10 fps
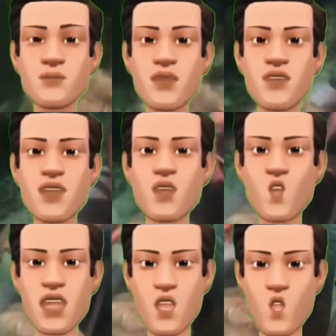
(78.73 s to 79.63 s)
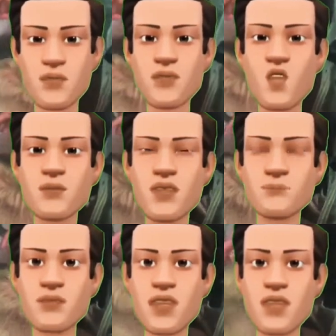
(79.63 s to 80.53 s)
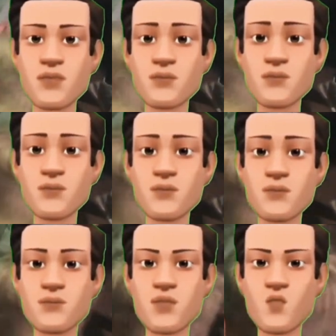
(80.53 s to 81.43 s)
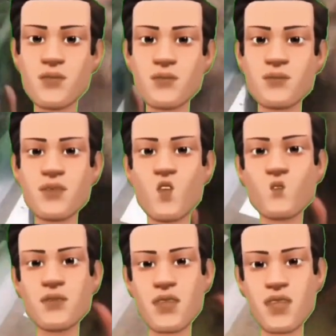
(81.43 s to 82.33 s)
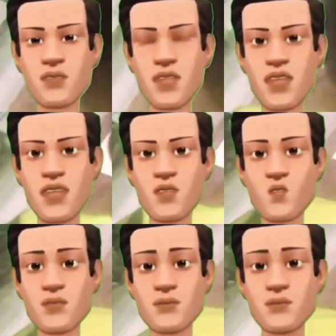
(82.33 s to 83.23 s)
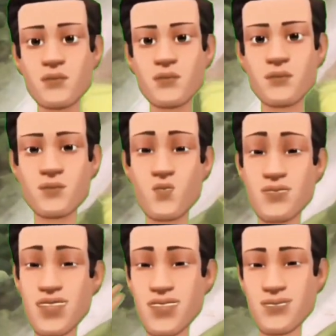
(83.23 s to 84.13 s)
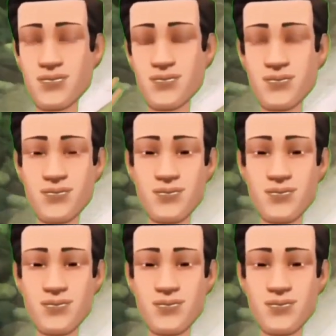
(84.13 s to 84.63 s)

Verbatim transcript: It's fun to watch them swim and play. So, stop by and say hello. Goodbye.